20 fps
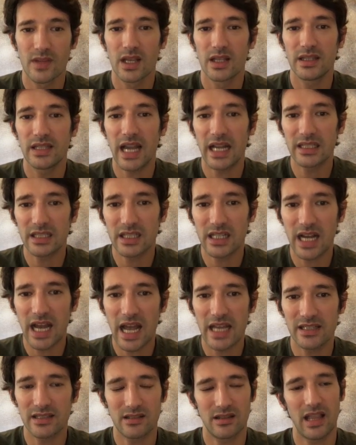The other
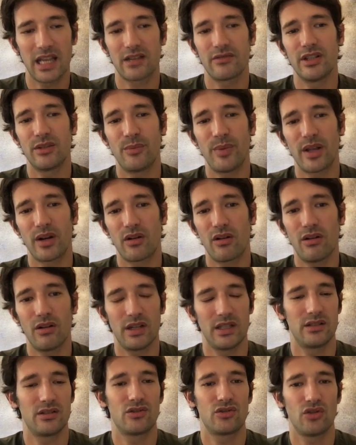guys, like with Perrault,
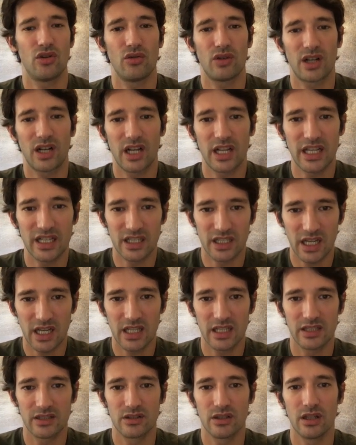it's so clear.
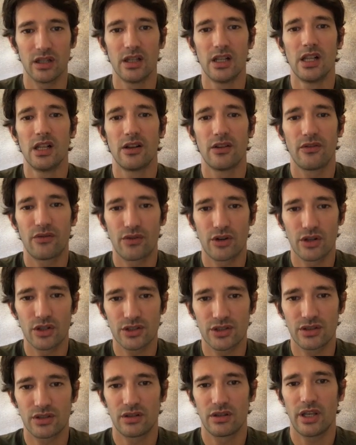It's the
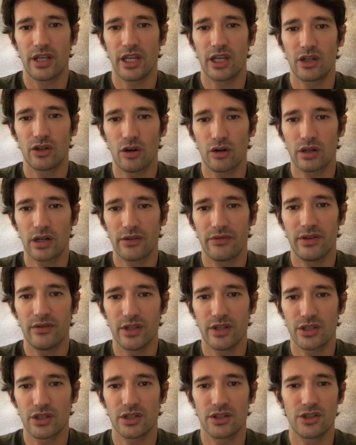first iconography,
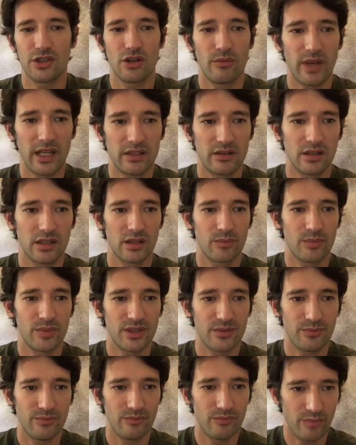which is geometrical
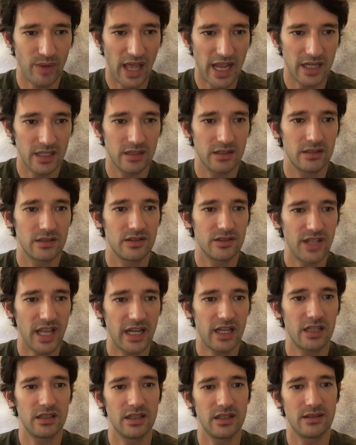plan.
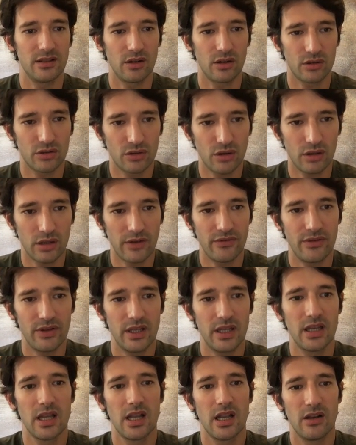Second is the
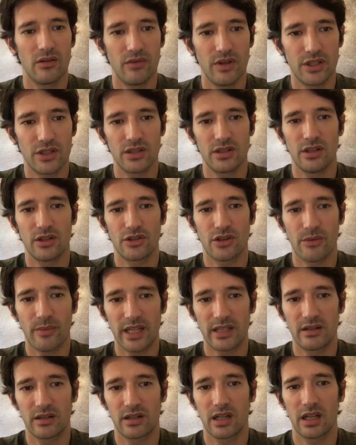octography, which is the
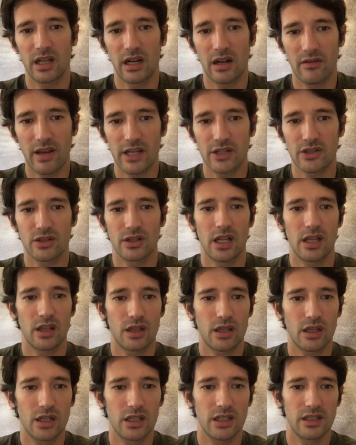geometrical elevation. And
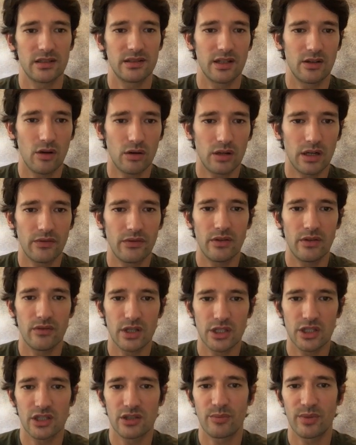third is scenography,
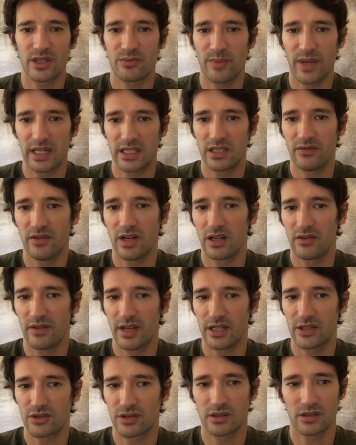which is perspective
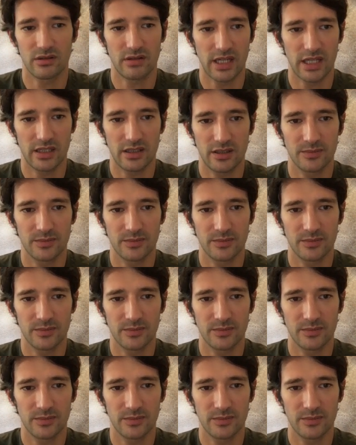elevation. Great.